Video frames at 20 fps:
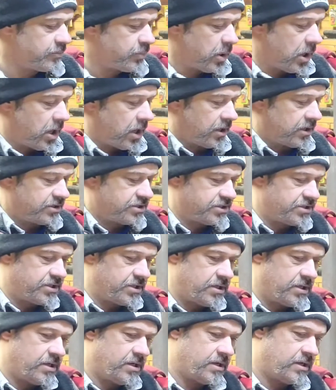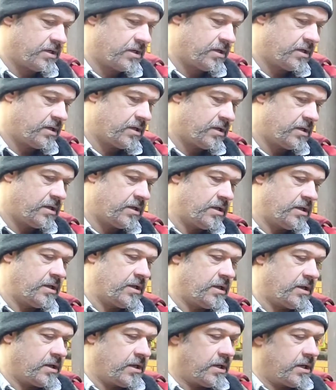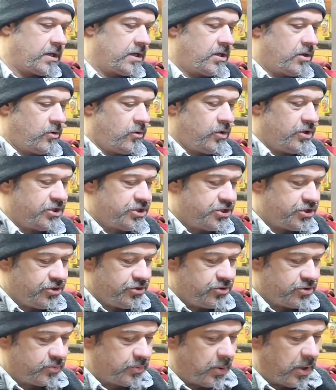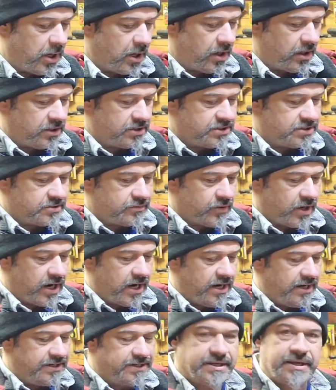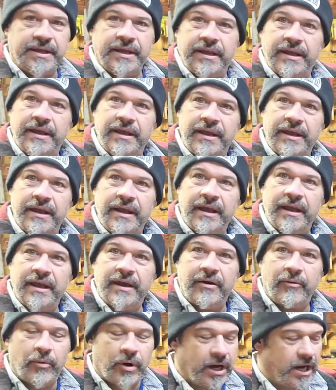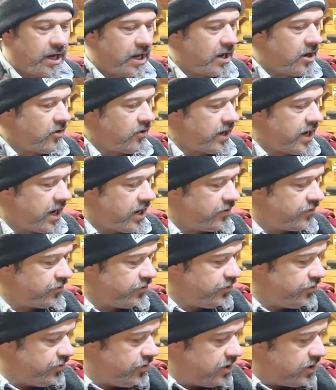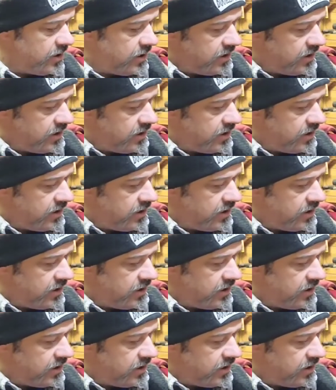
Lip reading: Parts. You can always use parts, right? Wow, Andrew.